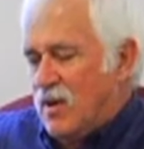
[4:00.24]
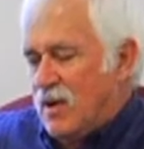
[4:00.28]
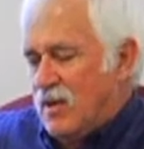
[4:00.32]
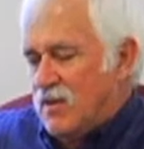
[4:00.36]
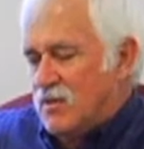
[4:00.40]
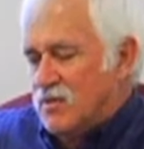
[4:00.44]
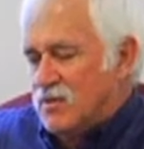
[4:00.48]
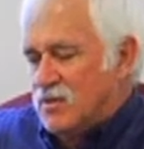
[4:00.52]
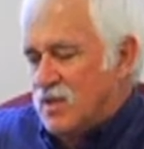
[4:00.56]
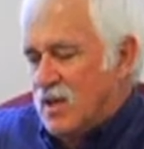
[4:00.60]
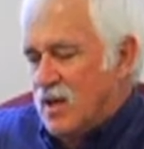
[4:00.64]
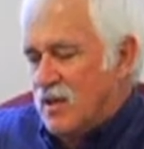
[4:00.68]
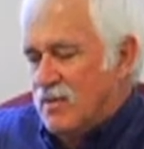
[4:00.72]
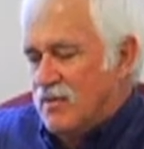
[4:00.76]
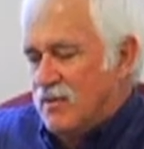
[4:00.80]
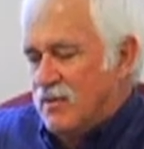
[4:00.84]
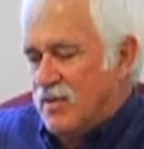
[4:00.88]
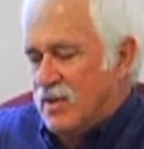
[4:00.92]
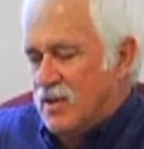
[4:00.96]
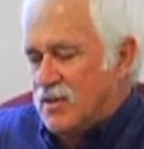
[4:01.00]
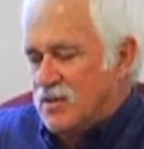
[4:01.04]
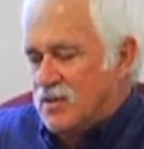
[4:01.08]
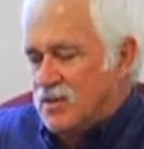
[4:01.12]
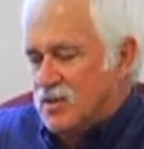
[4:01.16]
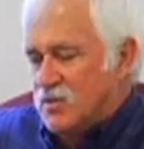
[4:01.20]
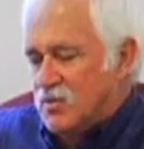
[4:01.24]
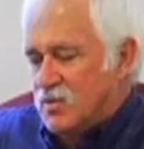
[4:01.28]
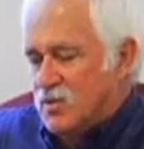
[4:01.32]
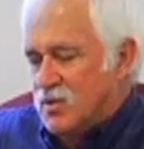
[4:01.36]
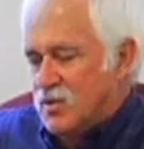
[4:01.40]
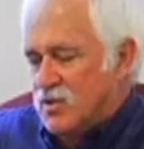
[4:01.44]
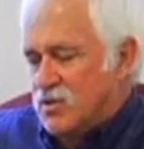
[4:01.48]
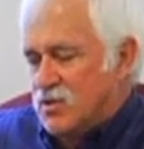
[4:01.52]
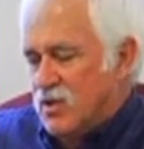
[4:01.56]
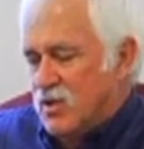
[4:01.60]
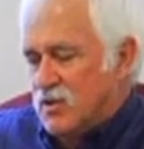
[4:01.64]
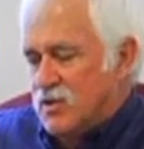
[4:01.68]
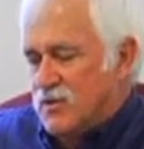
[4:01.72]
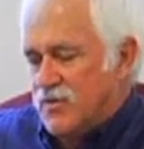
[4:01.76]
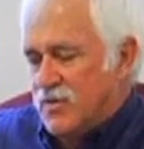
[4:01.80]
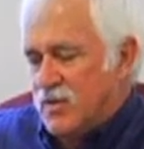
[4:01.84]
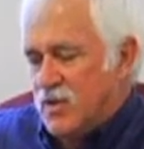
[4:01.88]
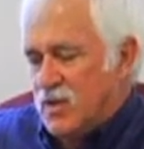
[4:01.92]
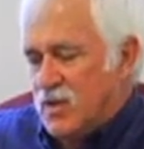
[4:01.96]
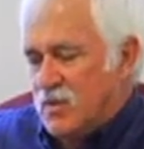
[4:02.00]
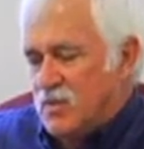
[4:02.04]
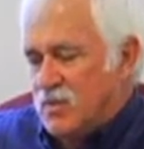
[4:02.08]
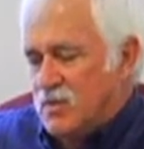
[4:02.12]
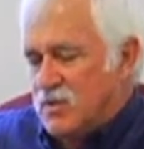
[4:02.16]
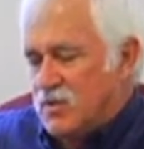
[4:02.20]
way that was not envisioned when the trust
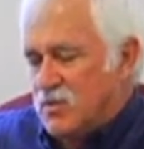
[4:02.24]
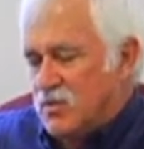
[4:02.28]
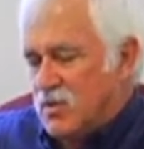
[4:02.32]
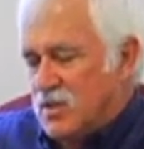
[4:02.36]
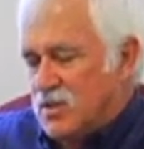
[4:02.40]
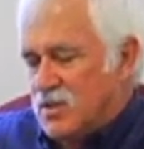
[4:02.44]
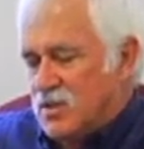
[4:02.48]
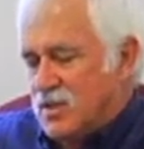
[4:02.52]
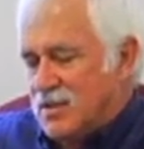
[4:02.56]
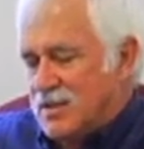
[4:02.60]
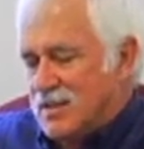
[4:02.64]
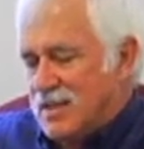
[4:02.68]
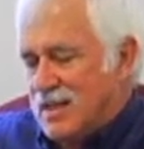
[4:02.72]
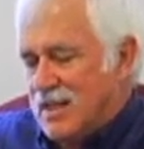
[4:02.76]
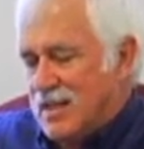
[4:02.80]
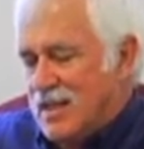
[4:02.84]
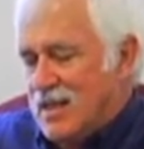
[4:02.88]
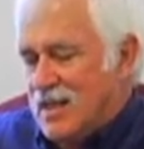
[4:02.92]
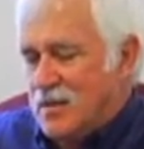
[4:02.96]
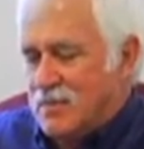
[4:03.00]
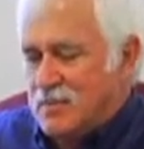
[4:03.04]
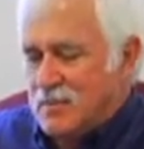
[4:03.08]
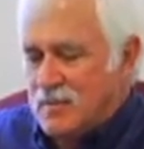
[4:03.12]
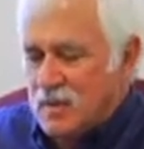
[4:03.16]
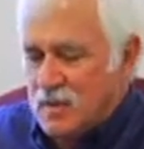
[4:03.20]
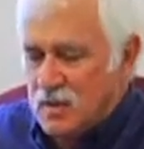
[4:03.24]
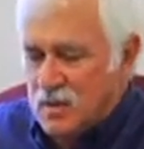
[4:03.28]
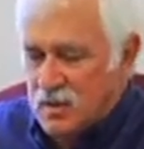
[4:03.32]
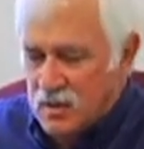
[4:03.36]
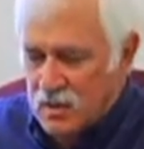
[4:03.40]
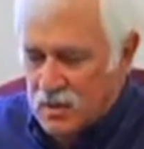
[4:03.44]
fund was originally set up.